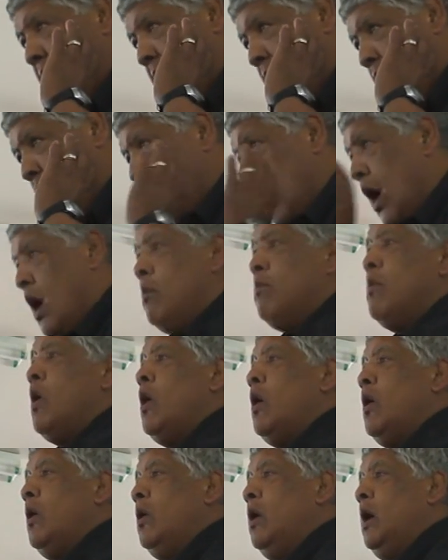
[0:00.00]
no
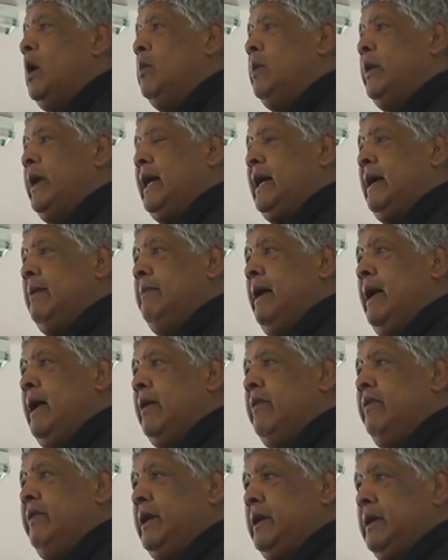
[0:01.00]
more oil would have come
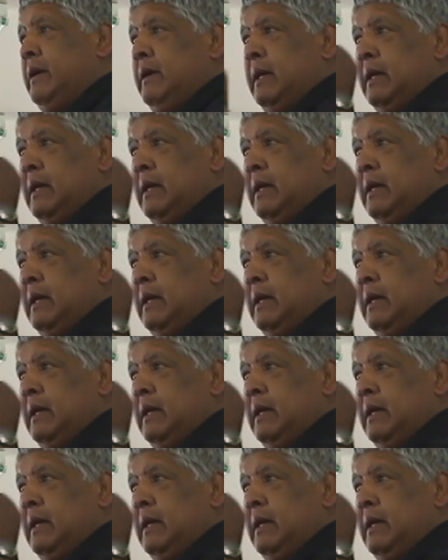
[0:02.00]
out of it.